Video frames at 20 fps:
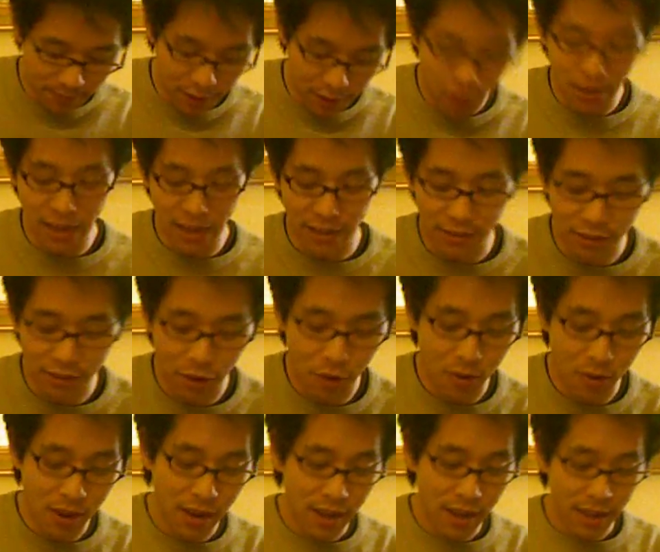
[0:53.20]
Okay,
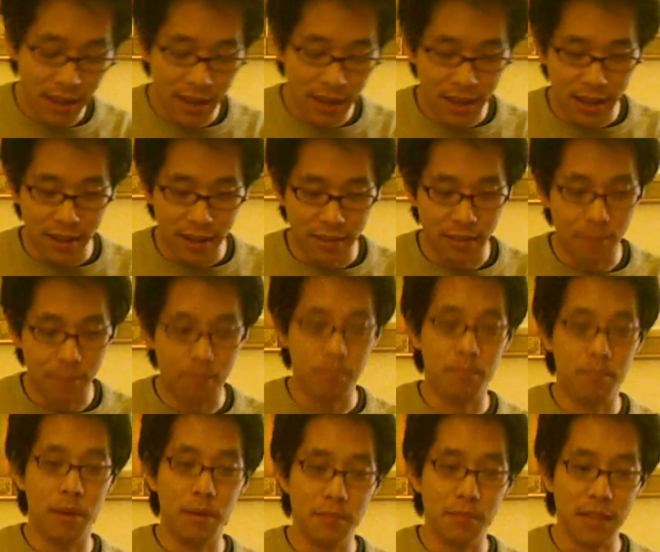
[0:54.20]
so the
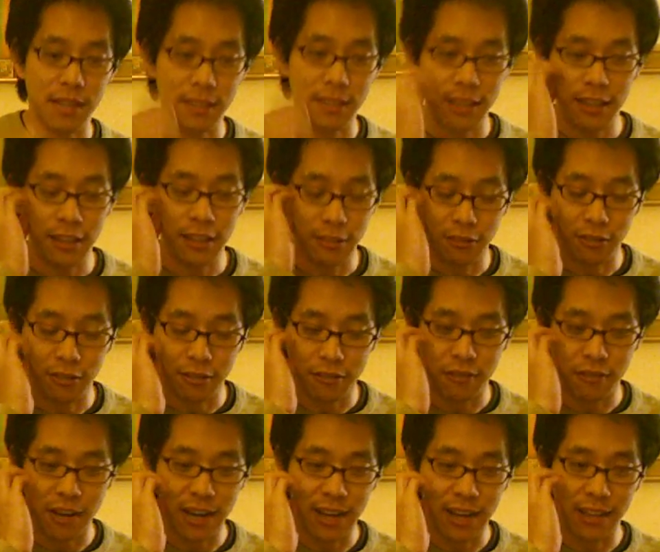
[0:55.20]
bum ditty, or the
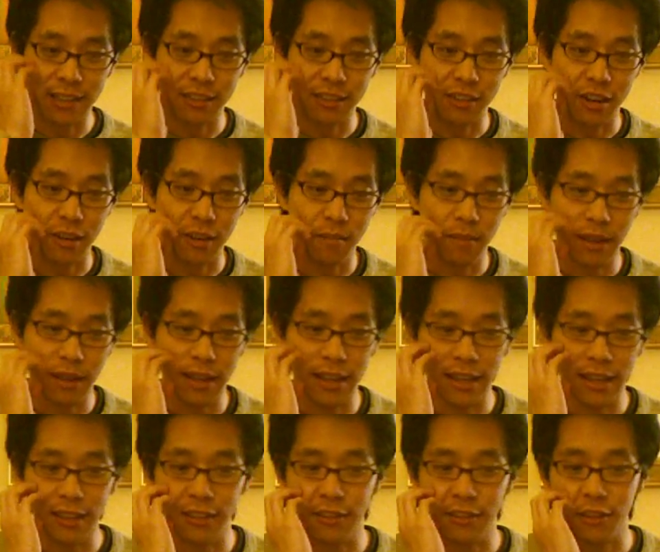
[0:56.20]
Frailing strum,
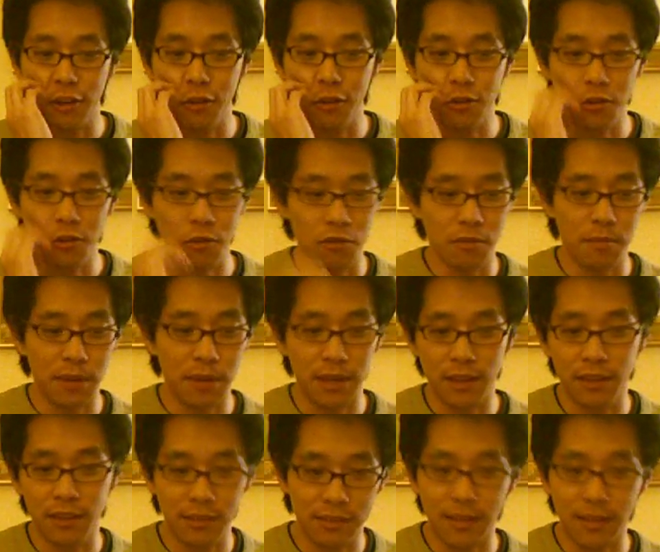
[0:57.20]
is so called
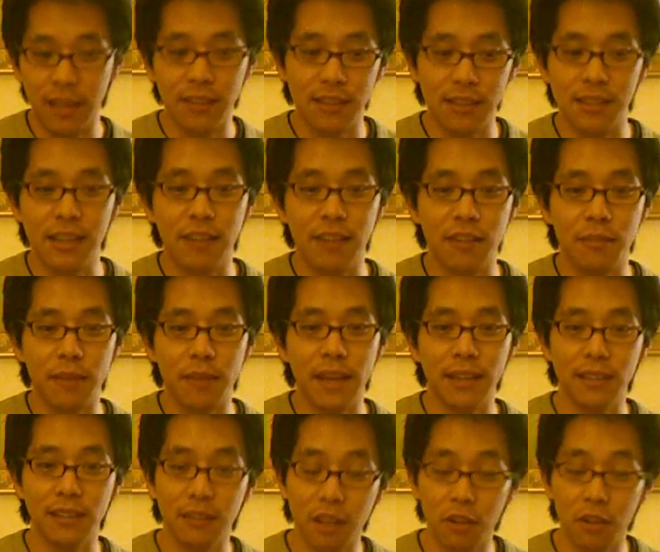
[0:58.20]
because that's the sound it
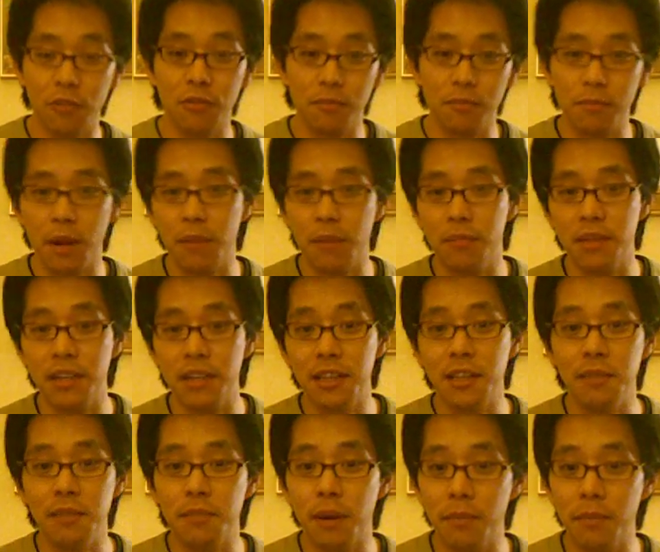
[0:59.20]
makes. It goes bum
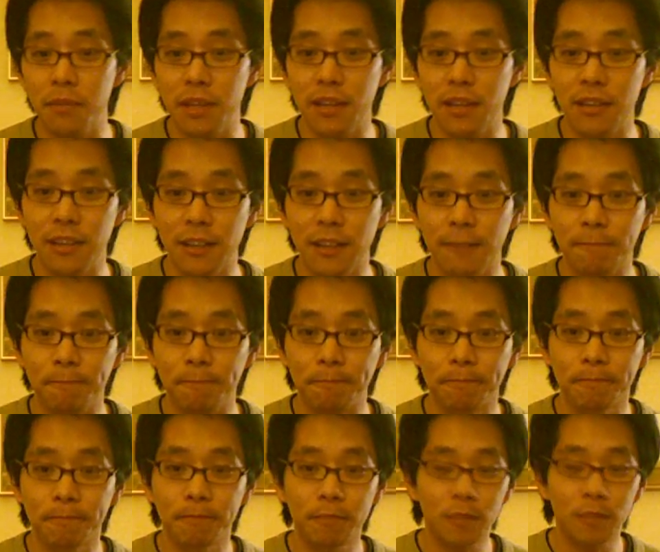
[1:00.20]
ditty, bum ditty.
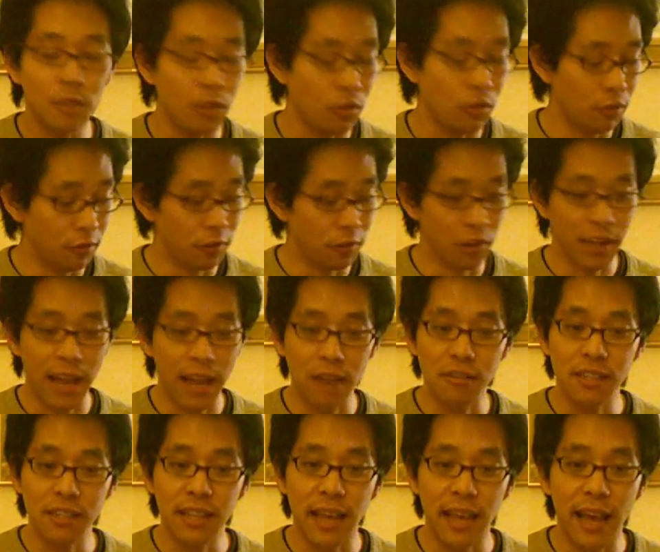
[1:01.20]
Or if you're
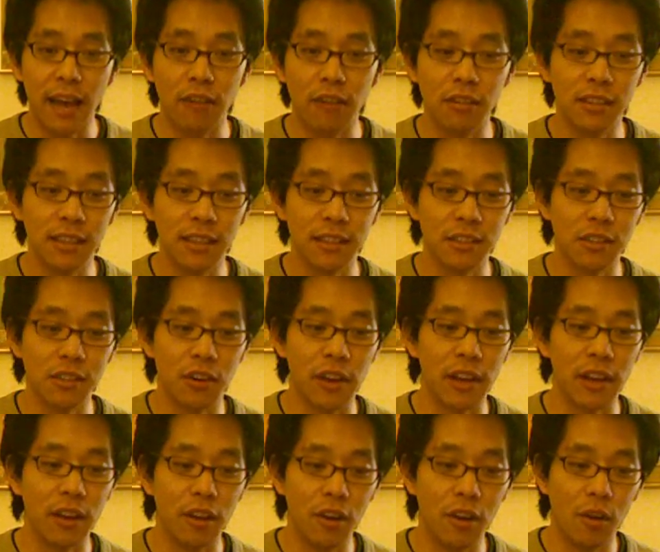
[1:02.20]
counting it out, it's
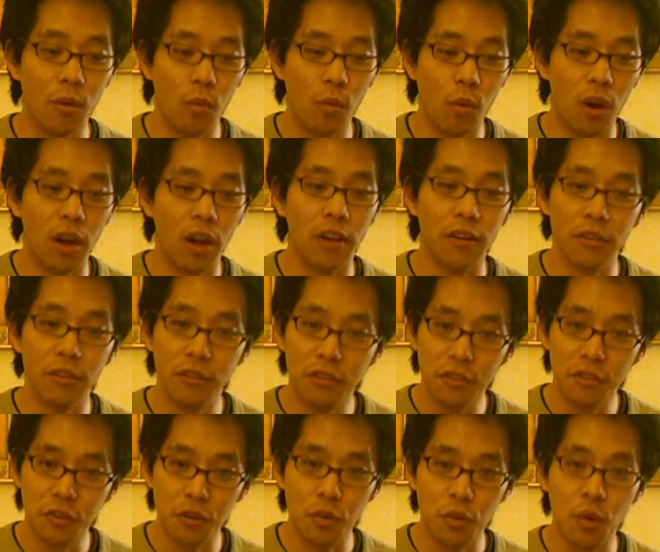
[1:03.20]
going 1,
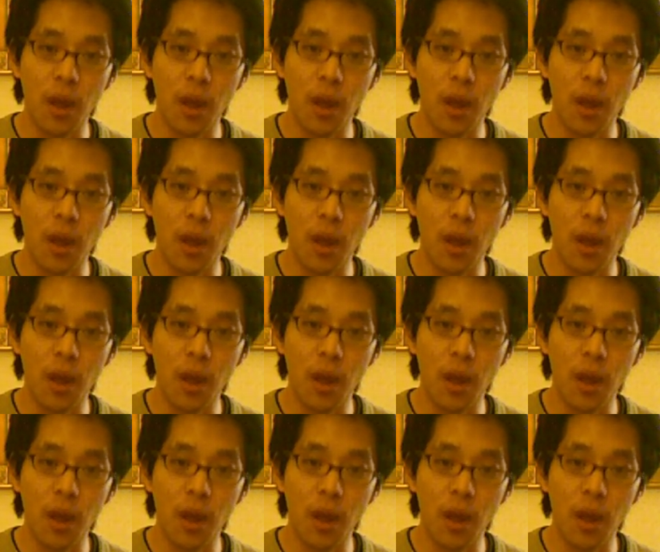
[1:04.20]
2